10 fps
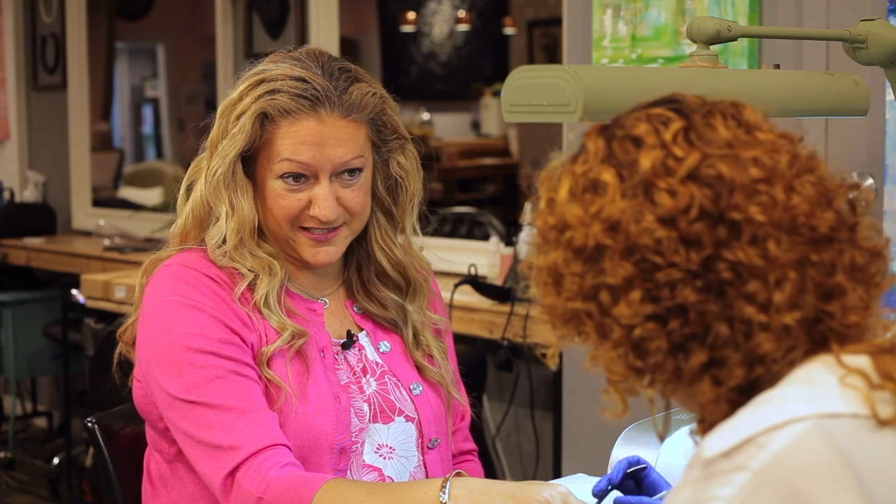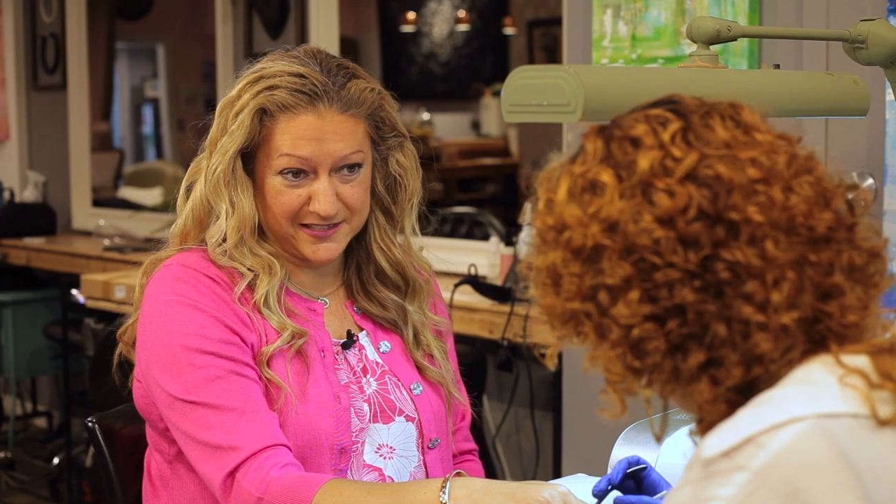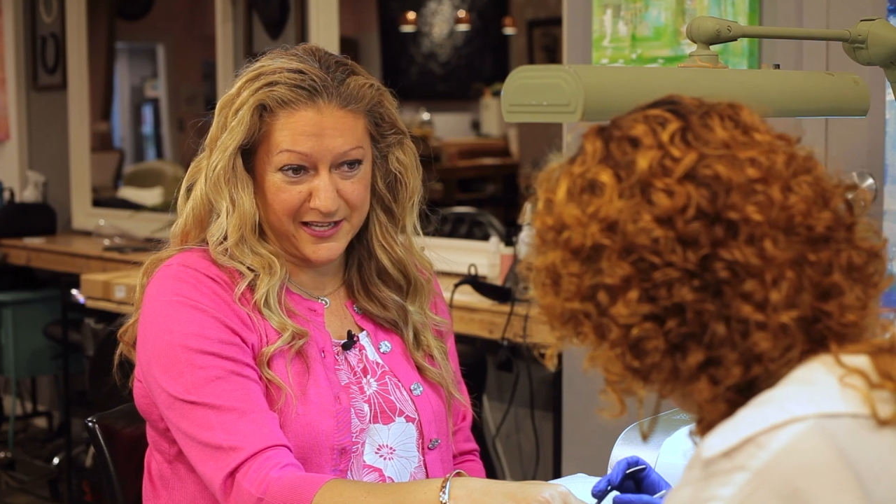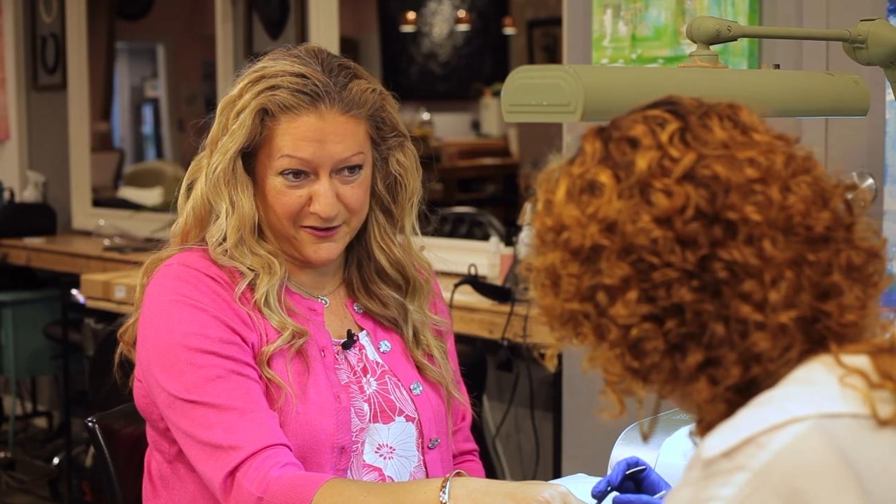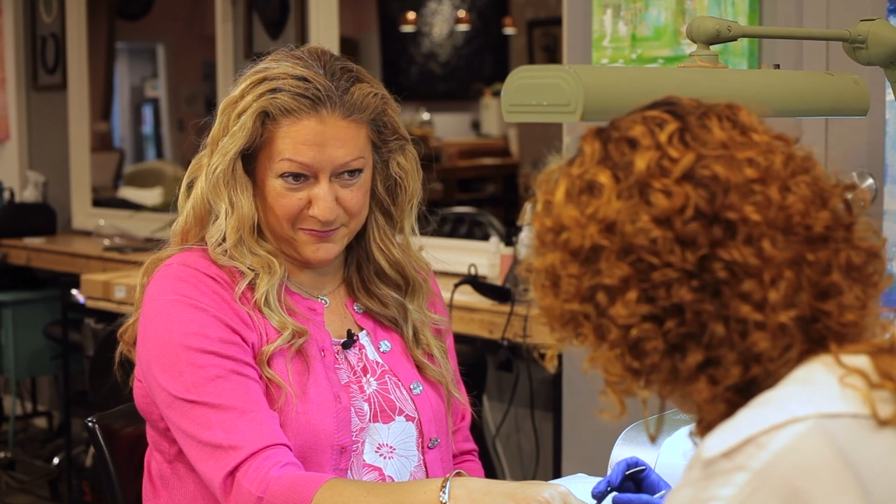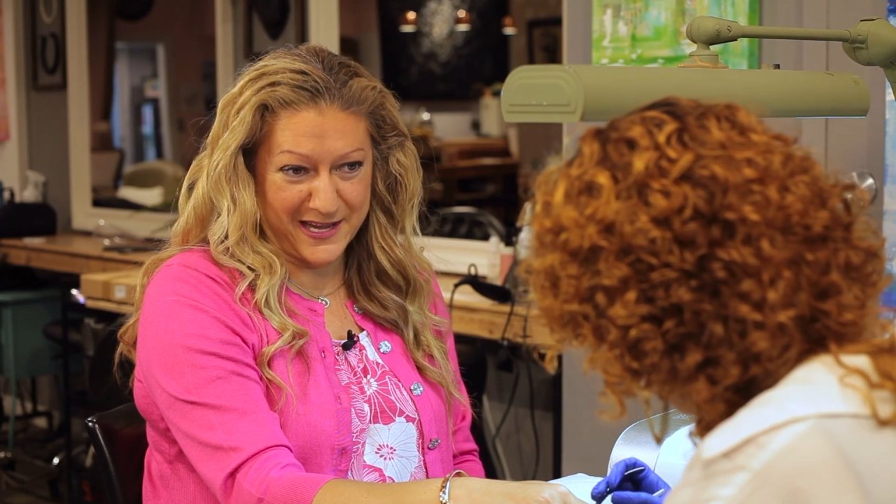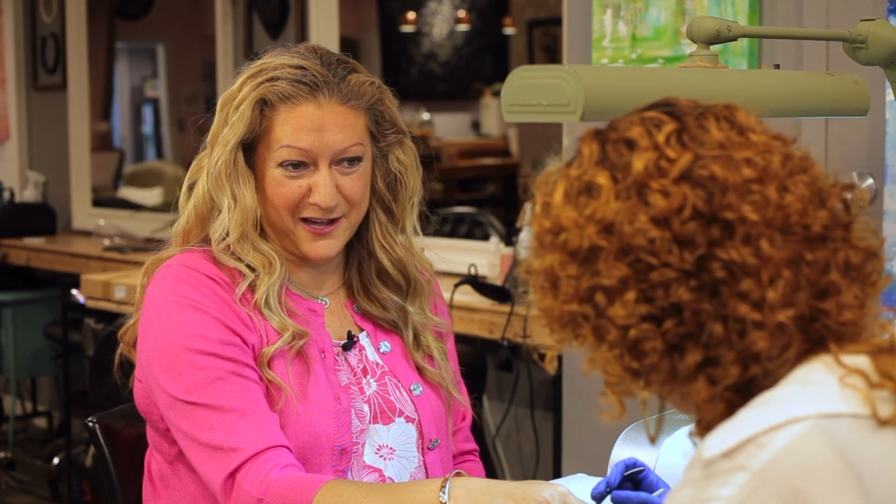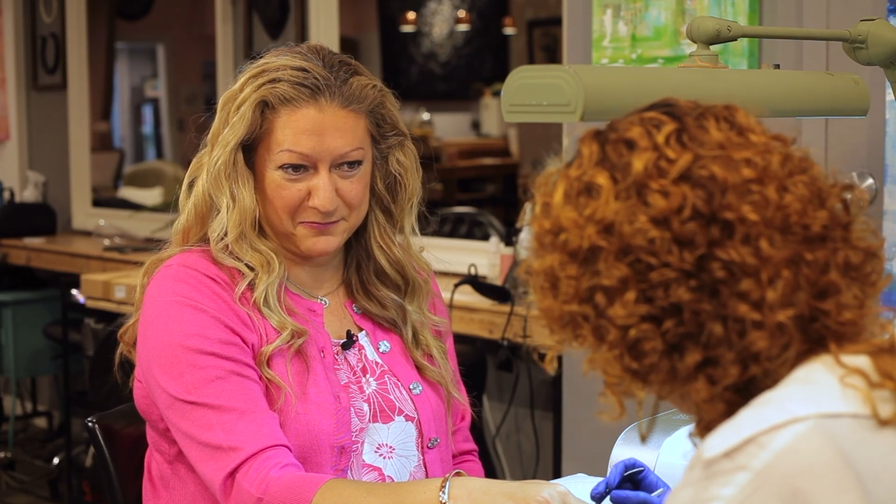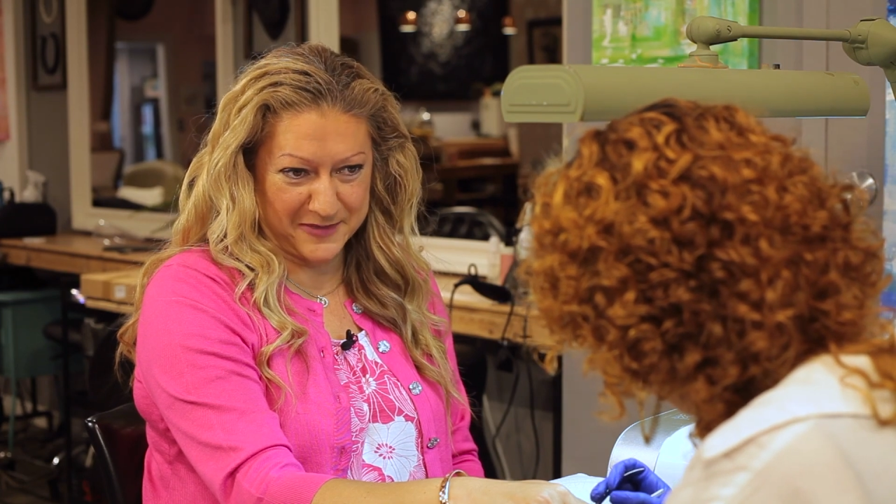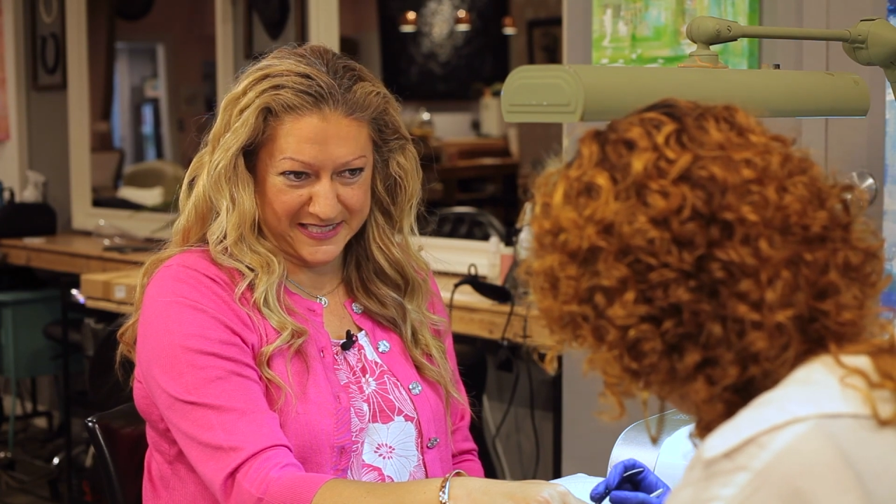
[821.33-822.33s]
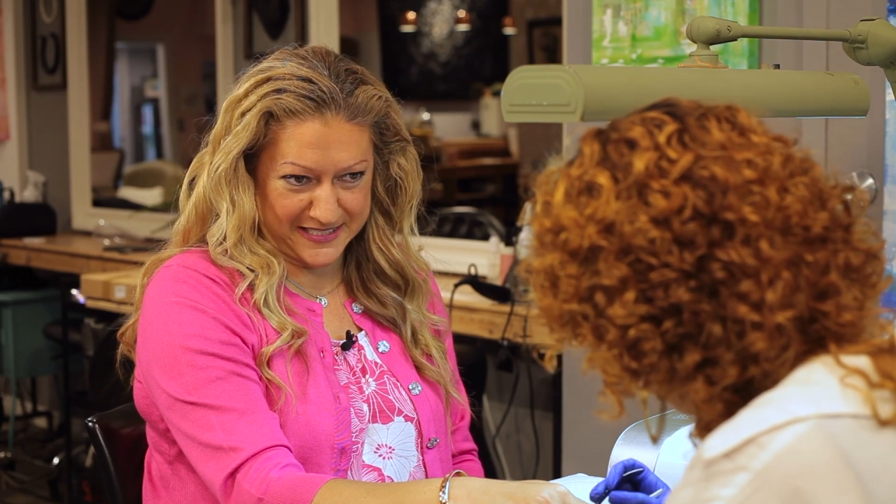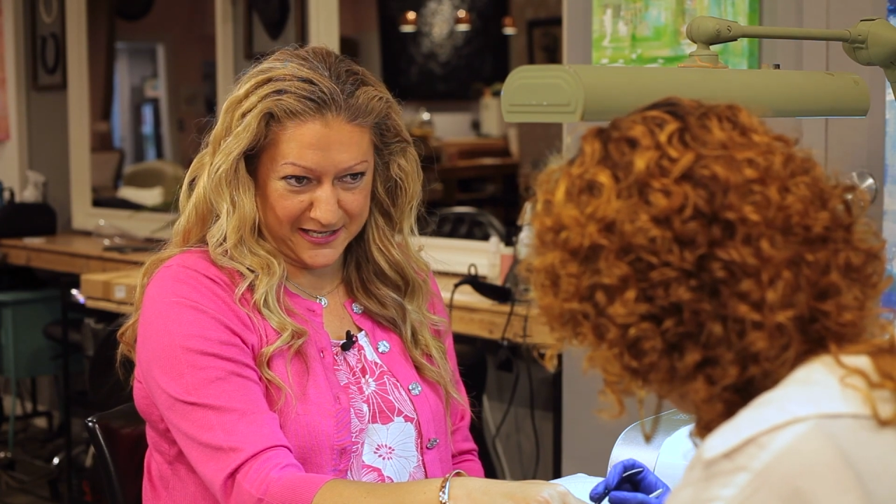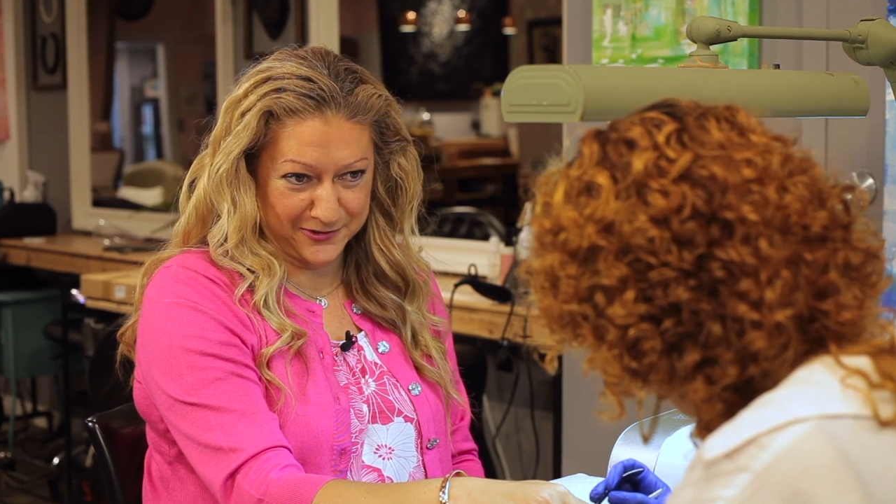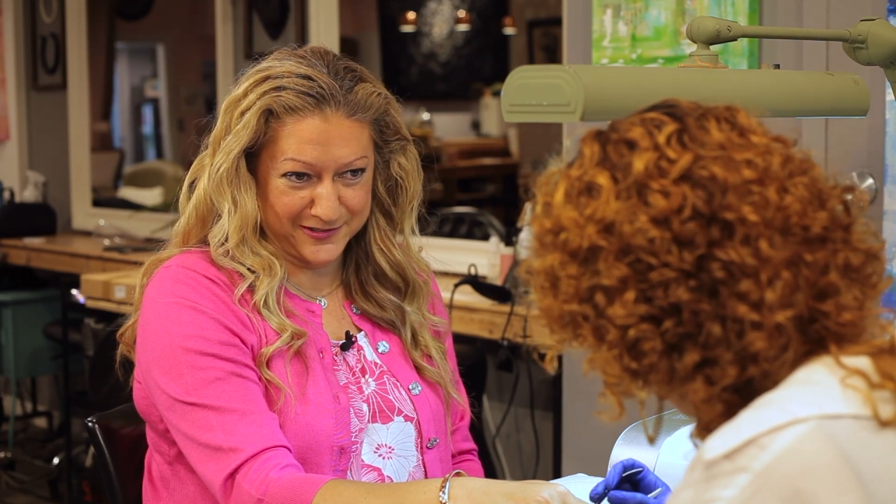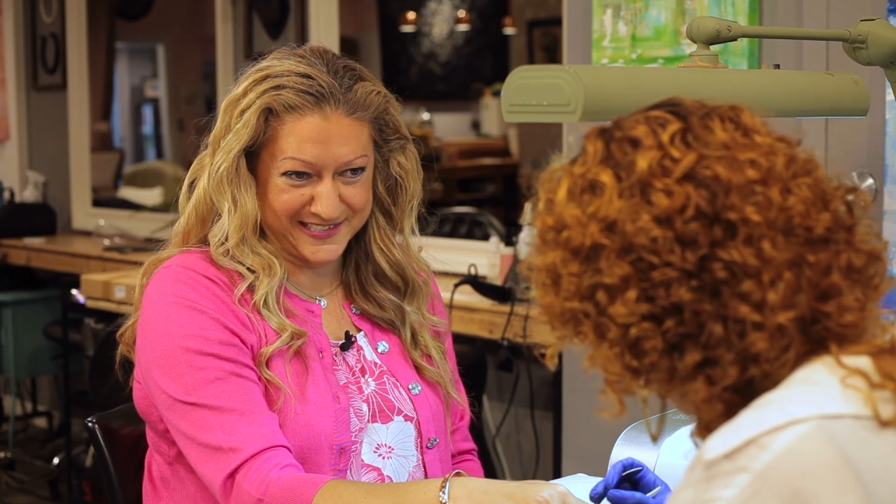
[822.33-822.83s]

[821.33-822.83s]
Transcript: that gave me half my sales.